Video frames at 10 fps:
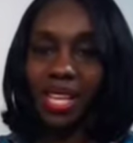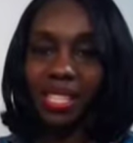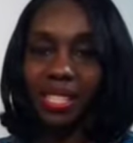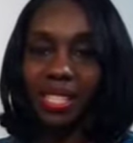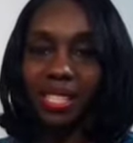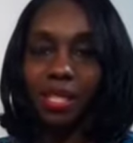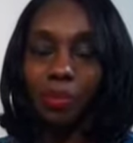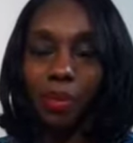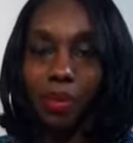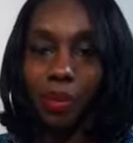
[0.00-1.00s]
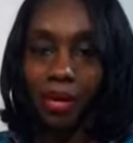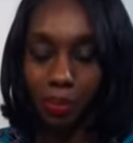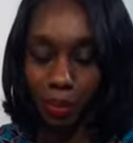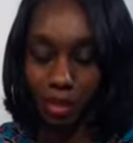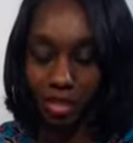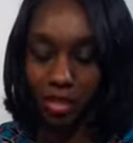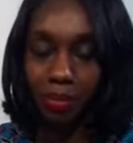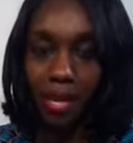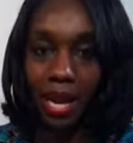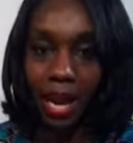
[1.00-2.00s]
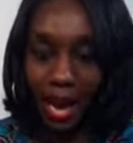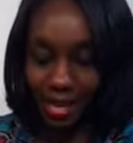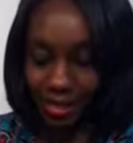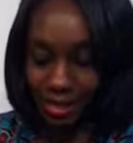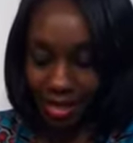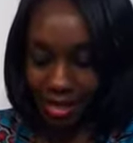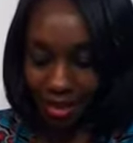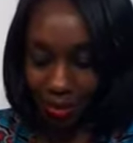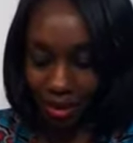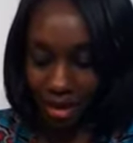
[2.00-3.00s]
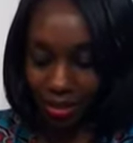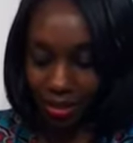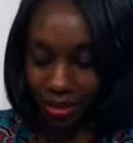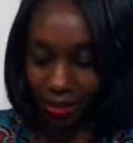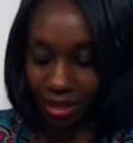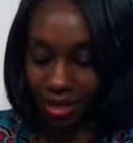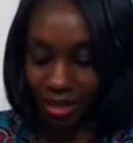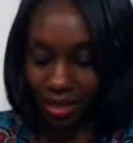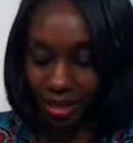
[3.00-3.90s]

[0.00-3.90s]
less than a teaspoon of maple syrup. I actually like it without the sweet.